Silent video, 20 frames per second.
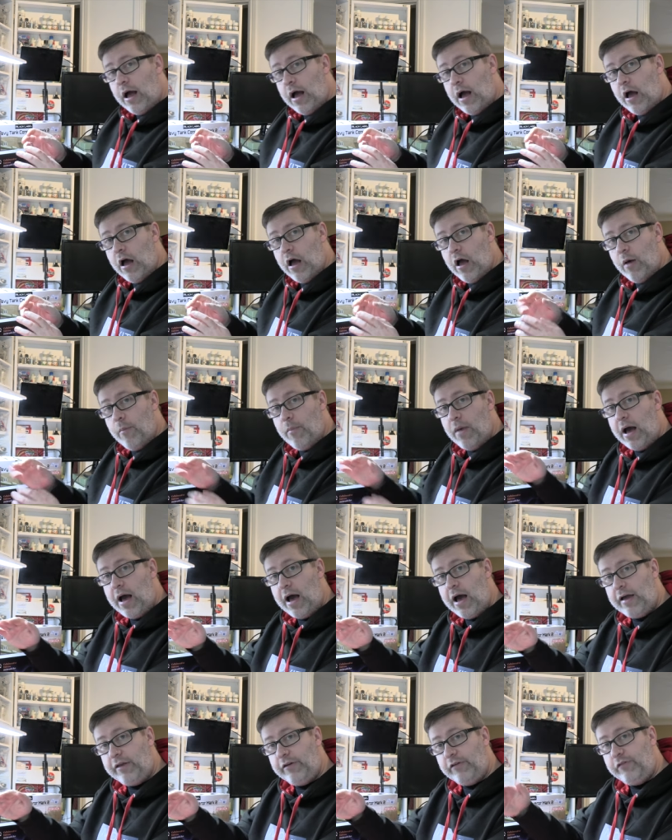um,
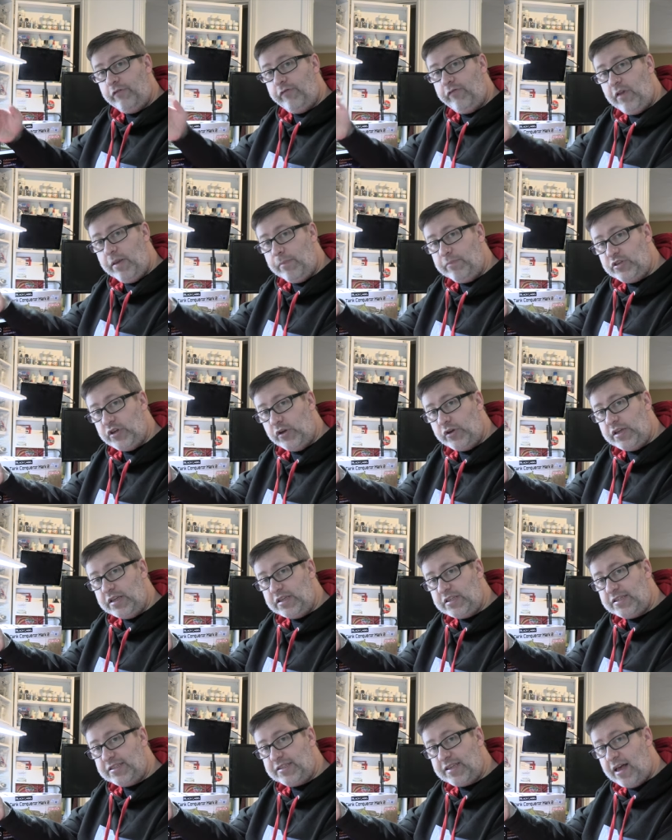and flipped on
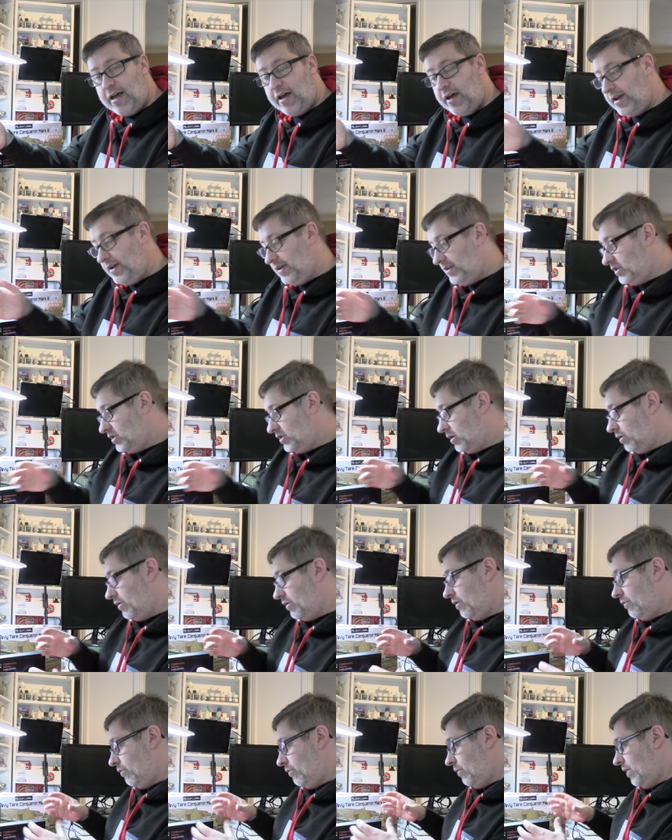its side so
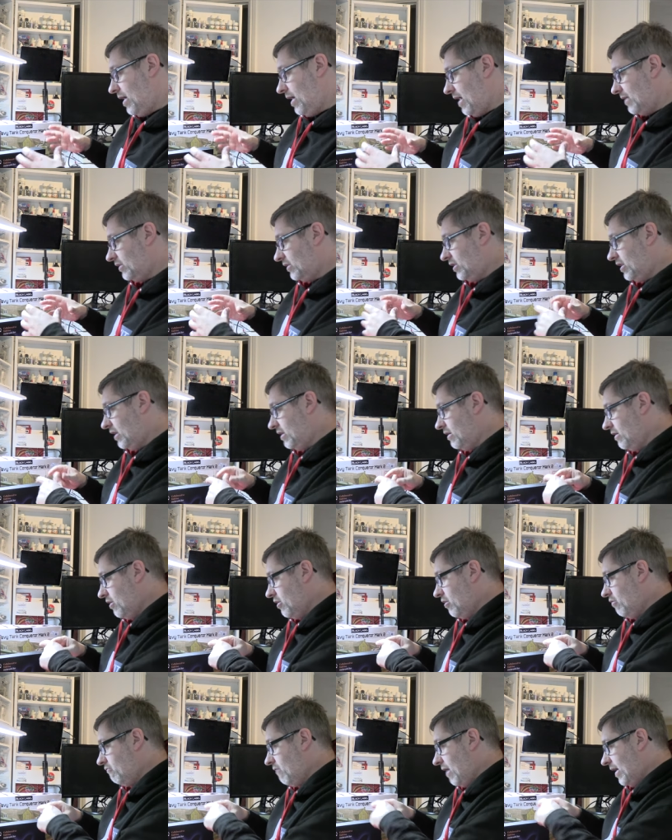that we had the
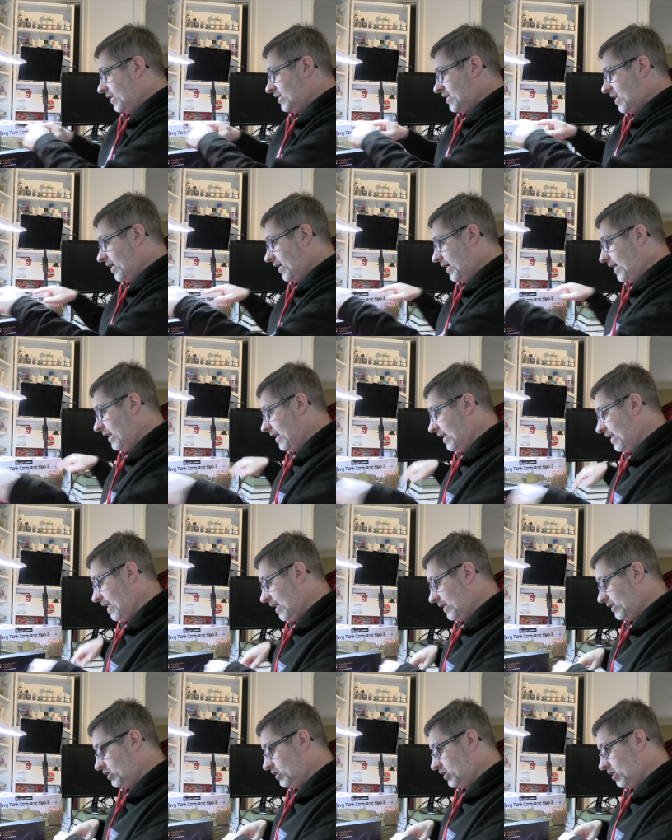rectangular
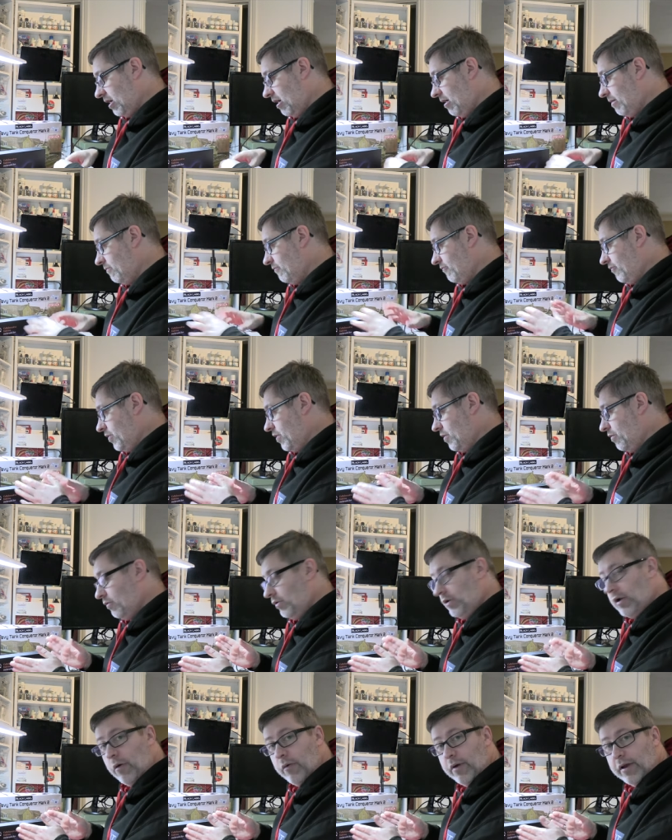landscape view
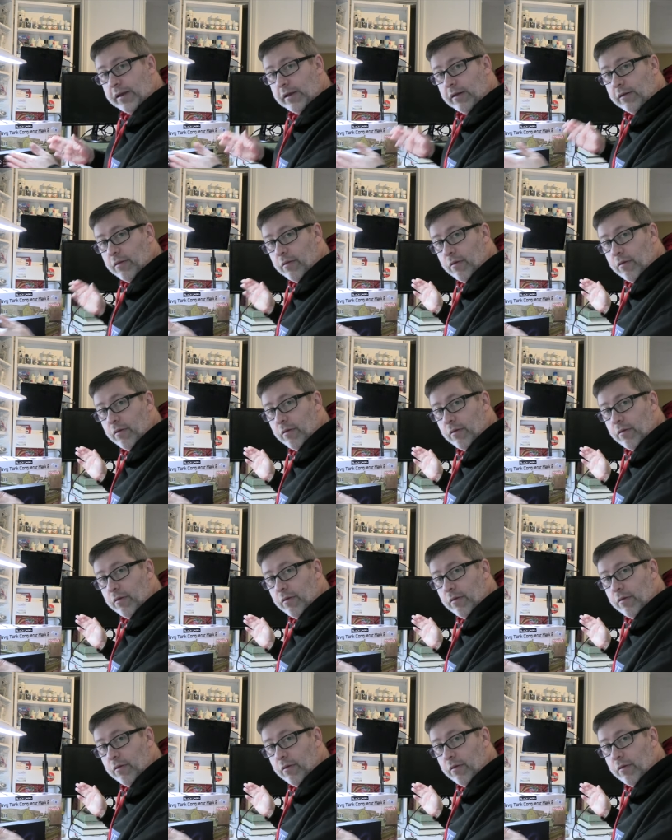going